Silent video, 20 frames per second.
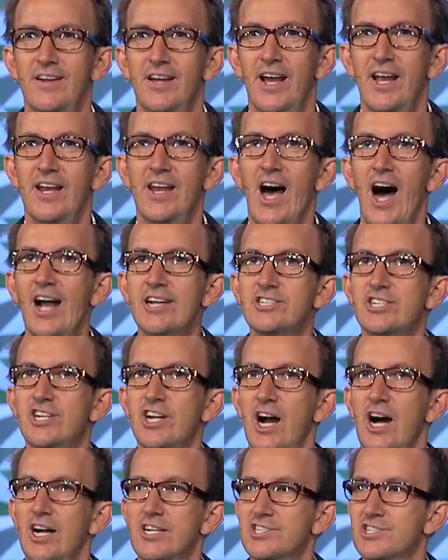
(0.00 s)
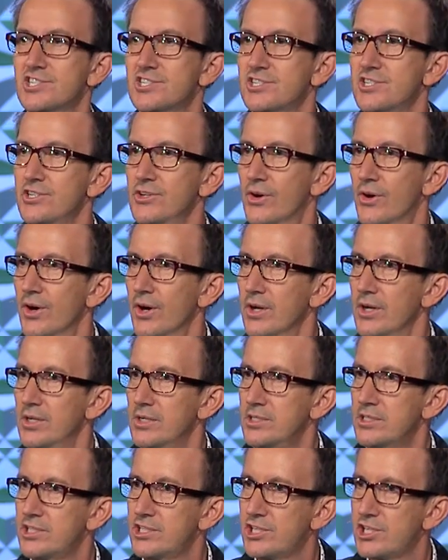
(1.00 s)
and not just your
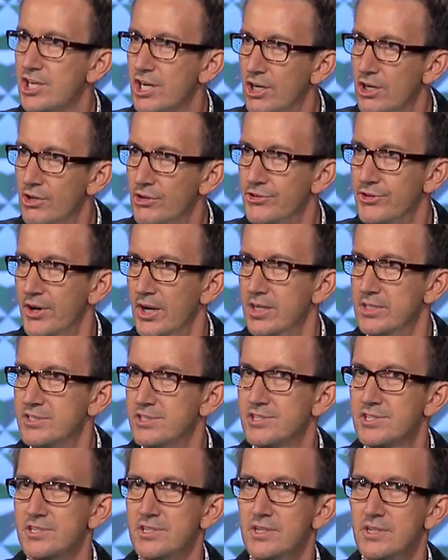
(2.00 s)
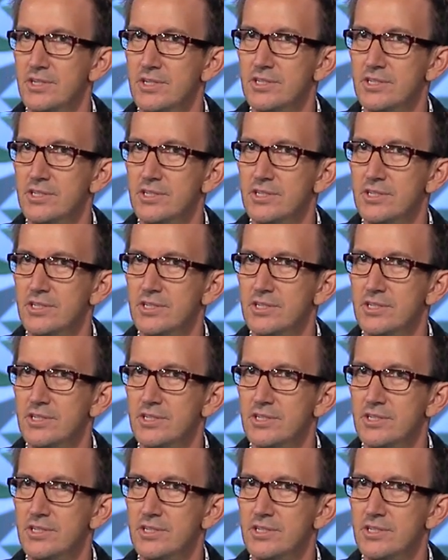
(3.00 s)
children's